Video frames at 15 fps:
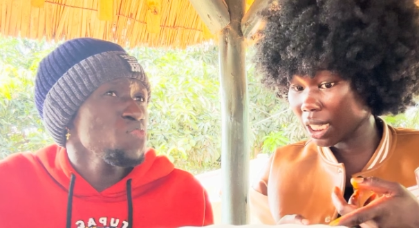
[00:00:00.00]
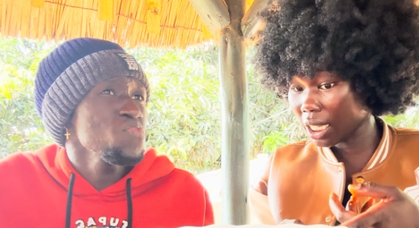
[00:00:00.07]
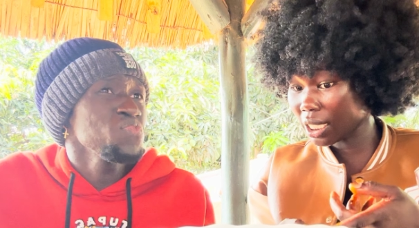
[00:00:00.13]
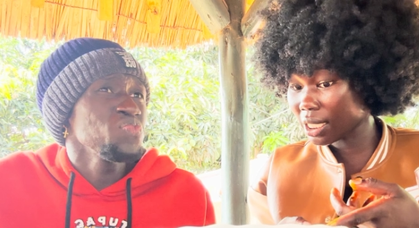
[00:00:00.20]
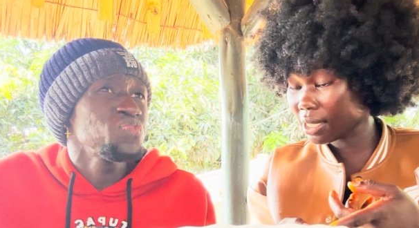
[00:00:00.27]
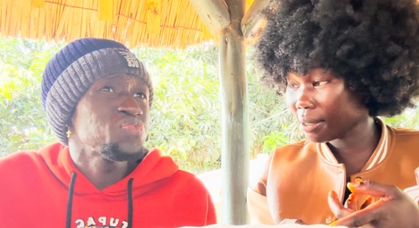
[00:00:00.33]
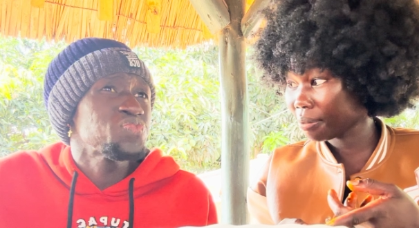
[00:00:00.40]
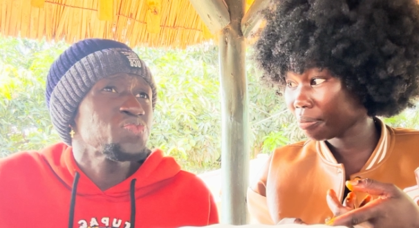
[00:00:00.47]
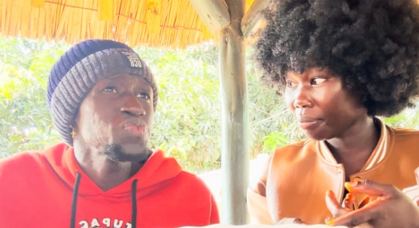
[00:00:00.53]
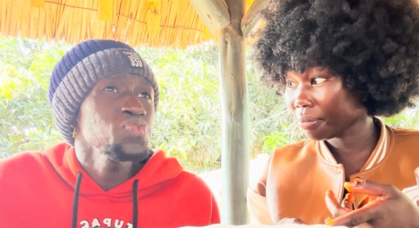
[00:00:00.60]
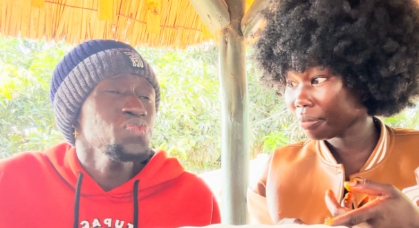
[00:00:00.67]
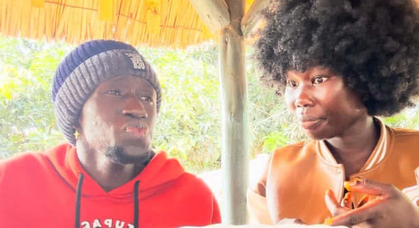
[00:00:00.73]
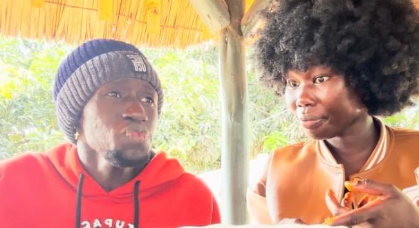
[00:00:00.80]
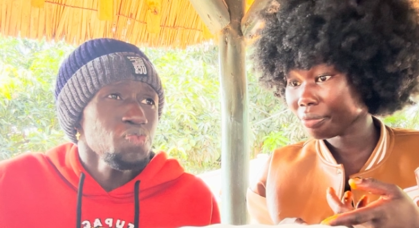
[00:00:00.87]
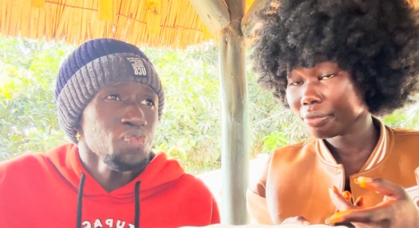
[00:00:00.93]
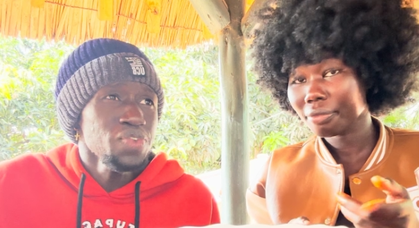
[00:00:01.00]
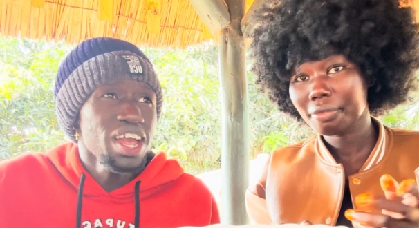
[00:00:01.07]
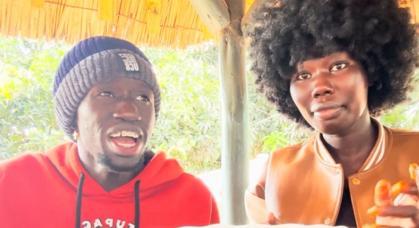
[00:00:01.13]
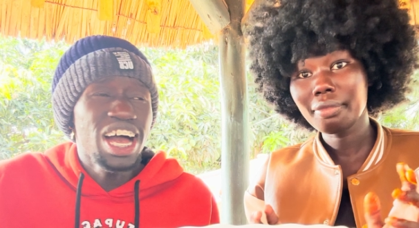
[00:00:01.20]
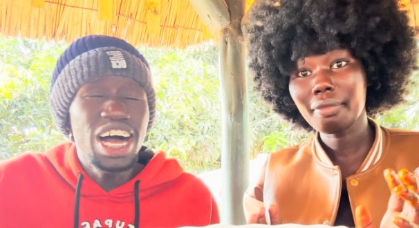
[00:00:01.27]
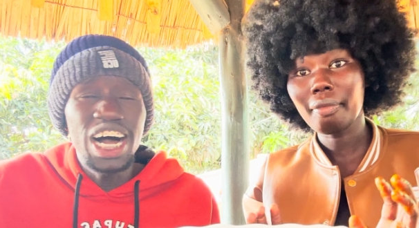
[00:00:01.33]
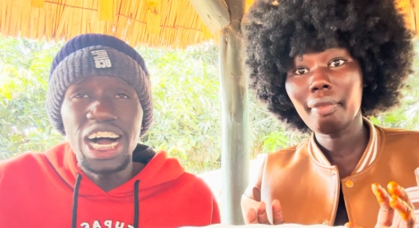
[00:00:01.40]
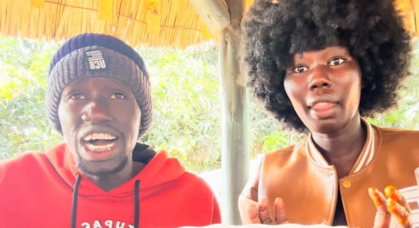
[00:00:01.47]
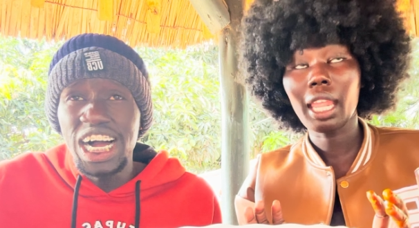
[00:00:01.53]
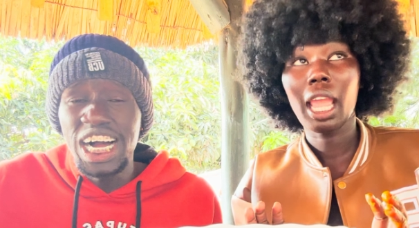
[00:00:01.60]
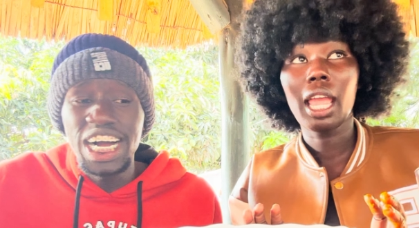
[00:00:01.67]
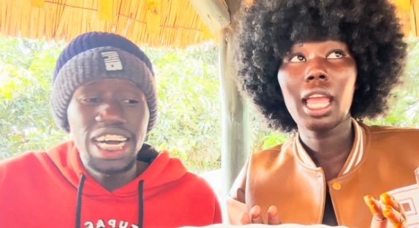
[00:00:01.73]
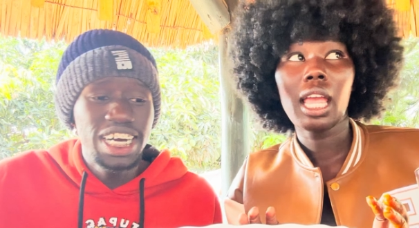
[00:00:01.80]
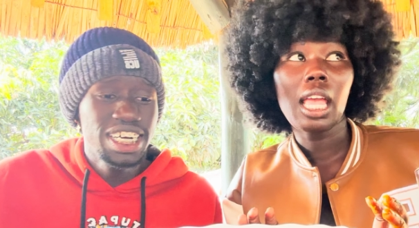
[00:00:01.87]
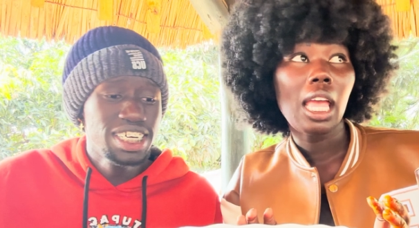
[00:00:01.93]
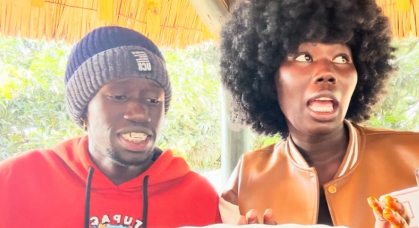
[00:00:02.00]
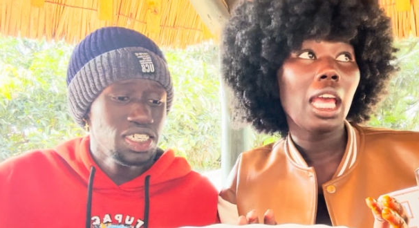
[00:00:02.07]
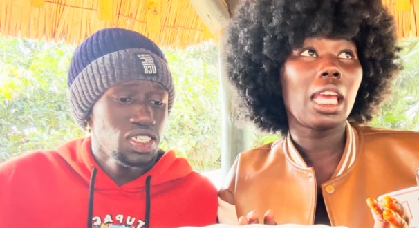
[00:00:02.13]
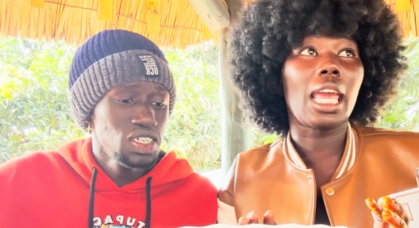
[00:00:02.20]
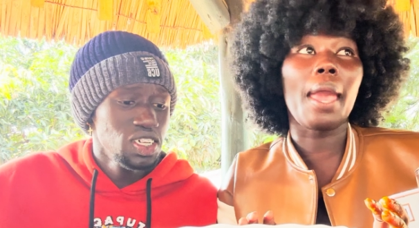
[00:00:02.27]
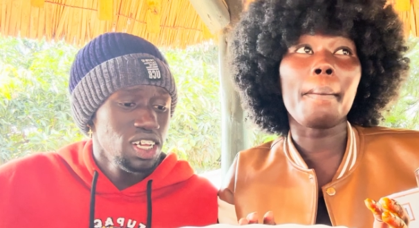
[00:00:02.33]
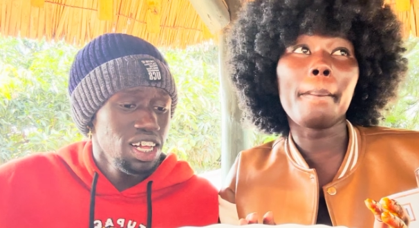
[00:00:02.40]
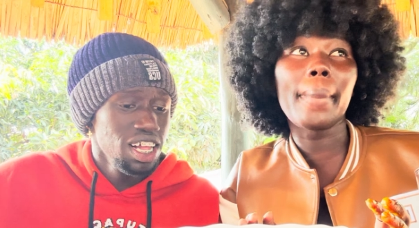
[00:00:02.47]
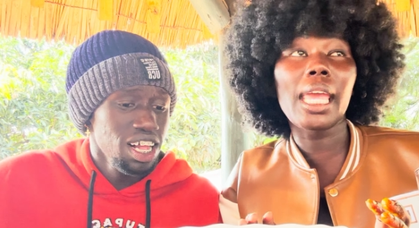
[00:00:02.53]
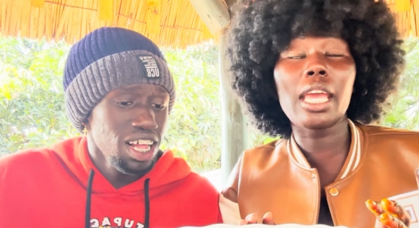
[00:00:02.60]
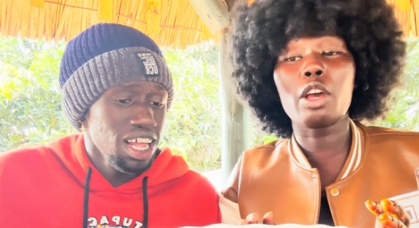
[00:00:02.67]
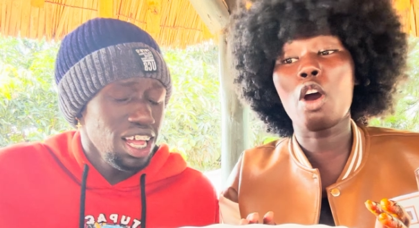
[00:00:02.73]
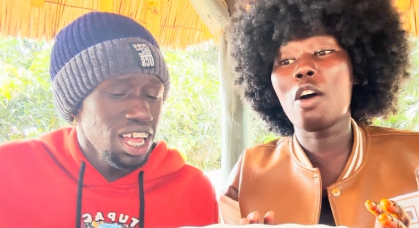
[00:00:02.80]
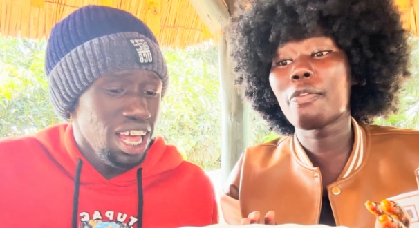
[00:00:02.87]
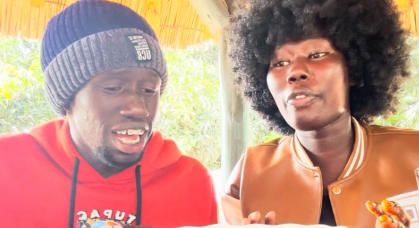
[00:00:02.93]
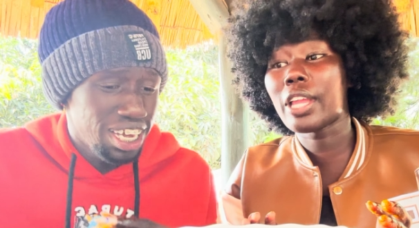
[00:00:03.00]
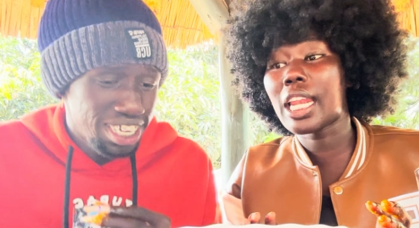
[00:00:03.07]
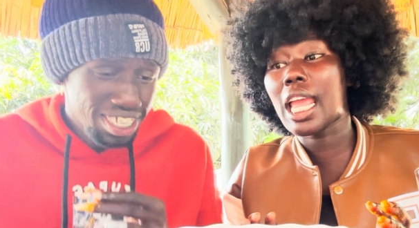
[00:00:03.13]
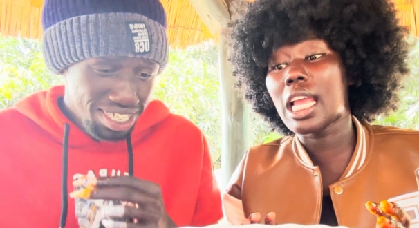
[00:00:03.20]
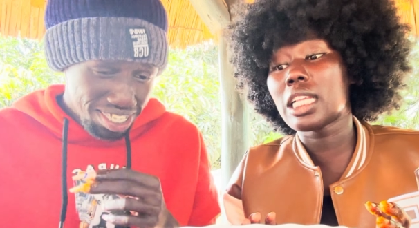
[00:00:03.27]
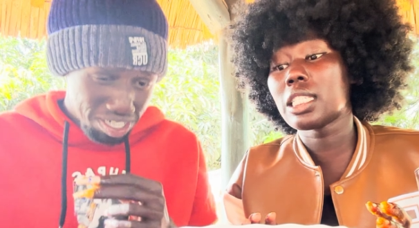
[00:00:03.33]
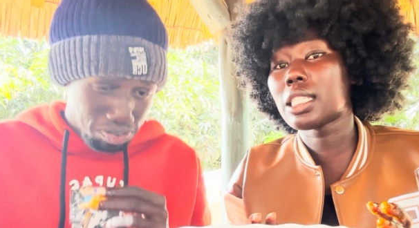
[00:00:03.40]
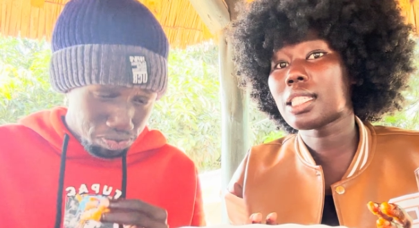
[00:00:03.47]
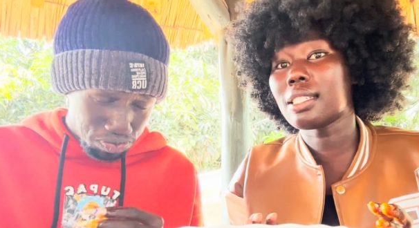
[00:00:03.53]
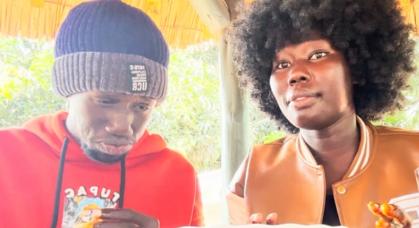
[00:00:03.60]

Speaker 1: it. Ah. Give me confidence.